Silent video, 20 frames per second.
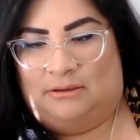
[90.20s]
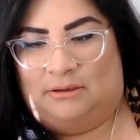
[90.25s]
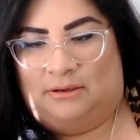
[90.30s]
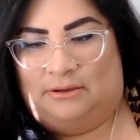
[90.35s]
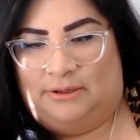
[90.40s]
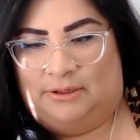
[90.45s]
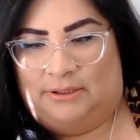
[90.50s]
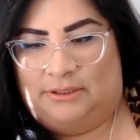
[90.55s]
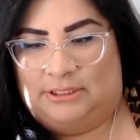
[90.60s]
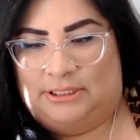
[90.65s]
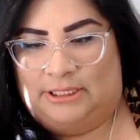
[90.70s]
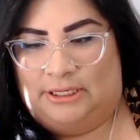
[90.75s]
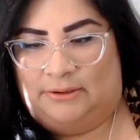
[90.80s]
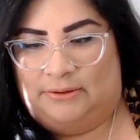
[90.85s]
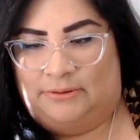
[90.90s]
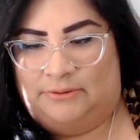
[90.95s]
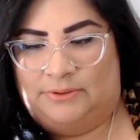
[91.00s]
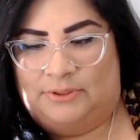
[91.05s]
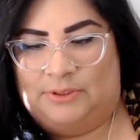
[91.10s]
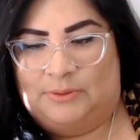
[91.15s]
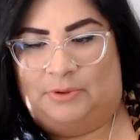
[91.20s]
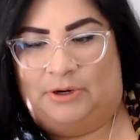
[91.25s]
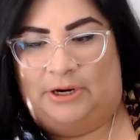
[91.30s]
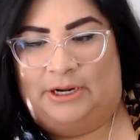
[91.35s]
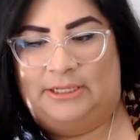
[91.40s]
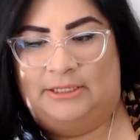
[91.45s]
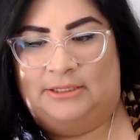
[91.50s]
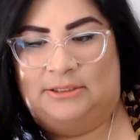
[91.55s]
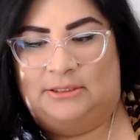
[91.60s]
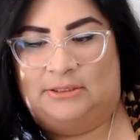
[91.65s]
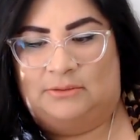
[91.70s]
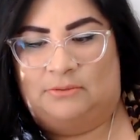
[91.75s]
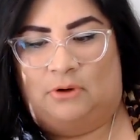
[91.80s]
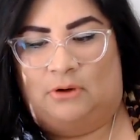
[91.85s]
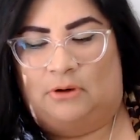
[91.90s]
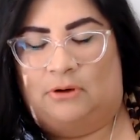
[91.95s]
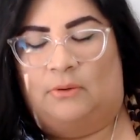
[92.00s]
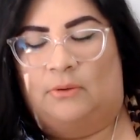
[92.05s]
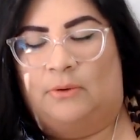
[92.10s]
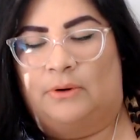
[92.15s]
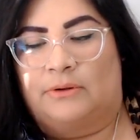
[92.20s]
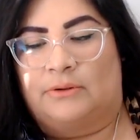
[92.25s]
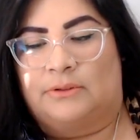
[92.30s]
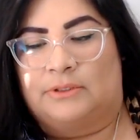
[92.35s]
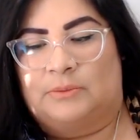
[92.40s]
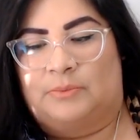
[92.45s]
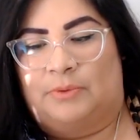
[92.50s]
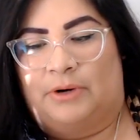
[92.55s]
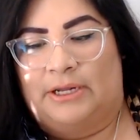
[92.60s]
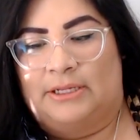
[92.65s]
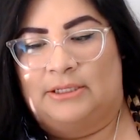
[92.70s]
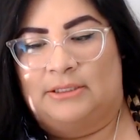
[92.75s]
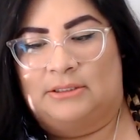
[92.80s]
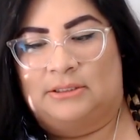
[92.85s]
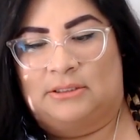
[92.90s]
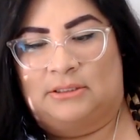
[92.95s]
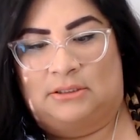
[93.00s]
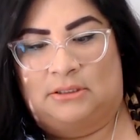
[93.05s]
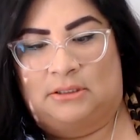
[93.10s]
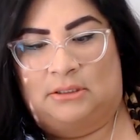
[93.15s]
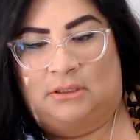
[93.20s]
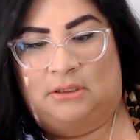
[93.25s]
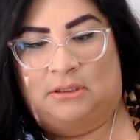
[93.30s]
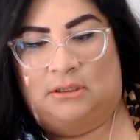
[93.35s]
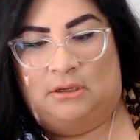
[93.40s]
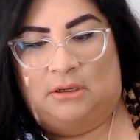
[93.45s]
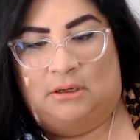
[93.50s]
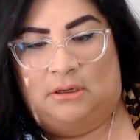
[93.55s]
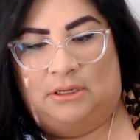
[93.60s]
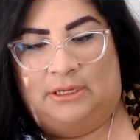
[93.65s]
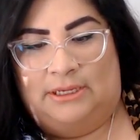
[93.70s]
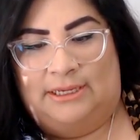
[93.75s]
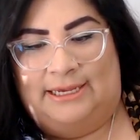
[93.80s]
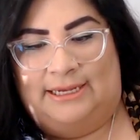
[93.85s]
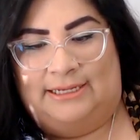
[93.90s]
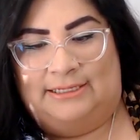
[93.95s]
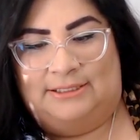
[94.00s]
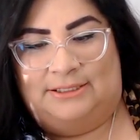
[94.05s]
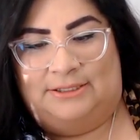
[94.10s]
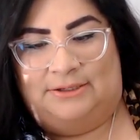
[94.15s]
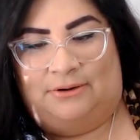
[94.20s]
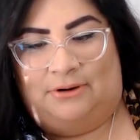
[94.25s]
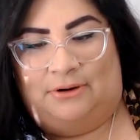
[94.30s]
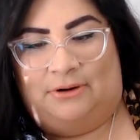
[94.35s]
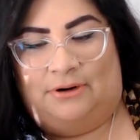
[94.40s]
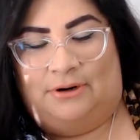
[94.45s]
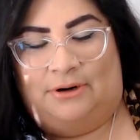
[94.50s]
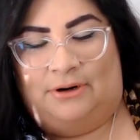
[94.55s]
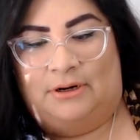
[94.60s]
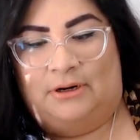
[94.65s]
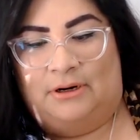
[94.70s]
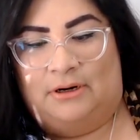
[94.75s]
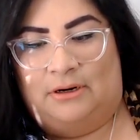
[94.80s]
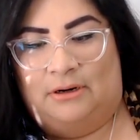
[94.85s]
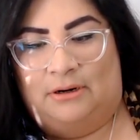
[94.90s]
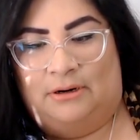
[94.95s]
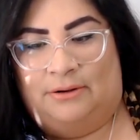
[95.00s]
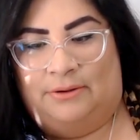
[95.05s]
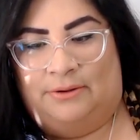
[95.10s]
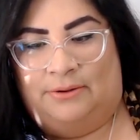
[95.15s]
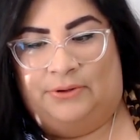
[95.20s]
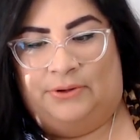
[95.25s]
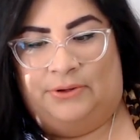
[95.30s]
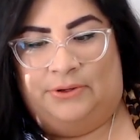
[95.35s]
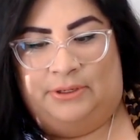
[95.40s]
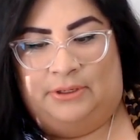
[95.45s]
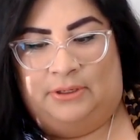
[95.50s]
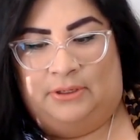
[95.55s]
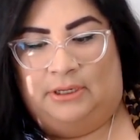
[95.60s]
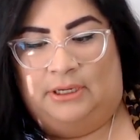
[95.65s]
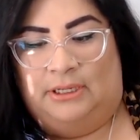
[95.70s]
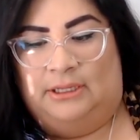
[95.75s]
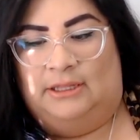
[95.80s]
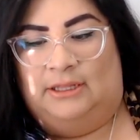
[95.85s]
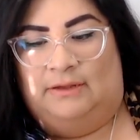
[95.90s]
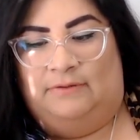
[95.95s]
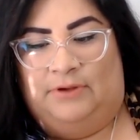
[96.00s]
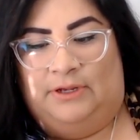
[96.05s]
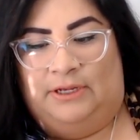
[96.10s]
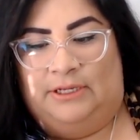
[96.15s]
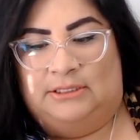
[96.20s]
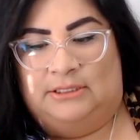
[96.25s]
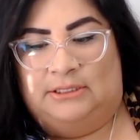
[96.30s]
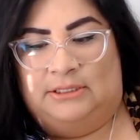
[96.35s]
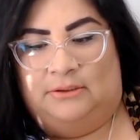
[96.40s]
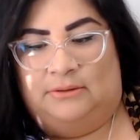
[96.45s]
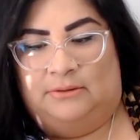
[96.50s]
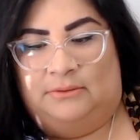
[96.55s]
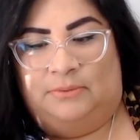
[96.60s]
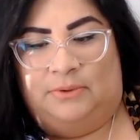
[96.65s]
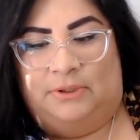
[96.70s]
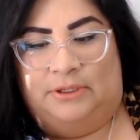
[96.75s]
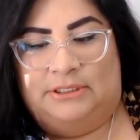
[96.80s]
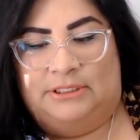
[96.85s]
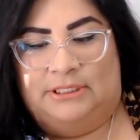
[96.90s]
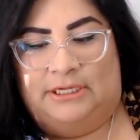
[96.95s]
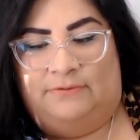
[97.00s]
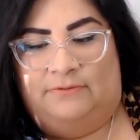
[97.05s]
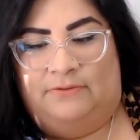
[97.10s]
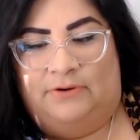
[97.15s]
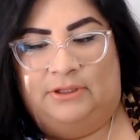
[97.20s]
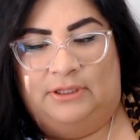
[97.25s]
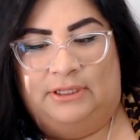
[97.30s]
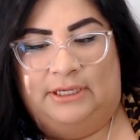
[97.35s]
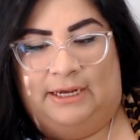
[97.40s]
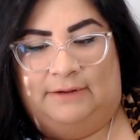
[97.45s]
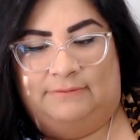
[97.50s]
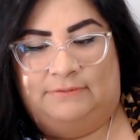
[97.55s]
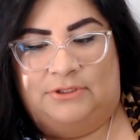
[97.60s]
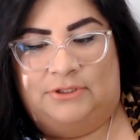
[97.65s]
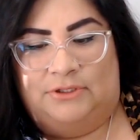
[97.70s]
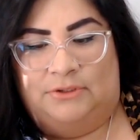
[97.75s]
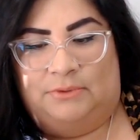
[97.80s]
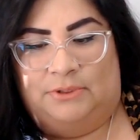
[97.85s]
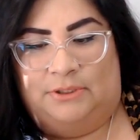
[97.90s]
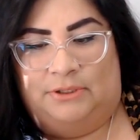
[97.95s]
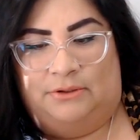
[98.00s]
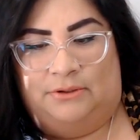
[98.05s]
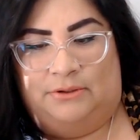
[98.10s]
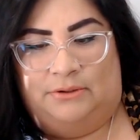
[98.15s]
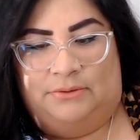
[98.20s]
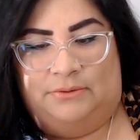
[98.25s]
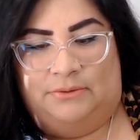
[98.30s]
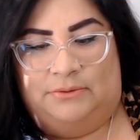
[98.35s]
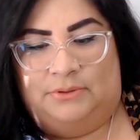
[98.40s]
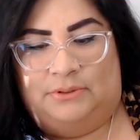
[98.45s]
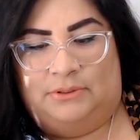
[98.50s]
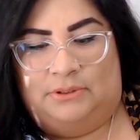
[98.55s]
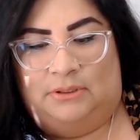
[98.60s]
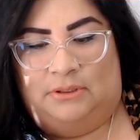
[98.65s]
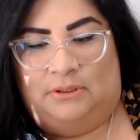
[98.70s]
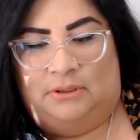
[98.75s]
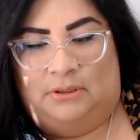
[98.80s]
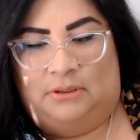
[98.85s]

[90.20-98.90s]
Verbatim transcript: Are there tarot spreads or oracle spreads? Yes, there are. I love it. So we'll definitely have to do one of those.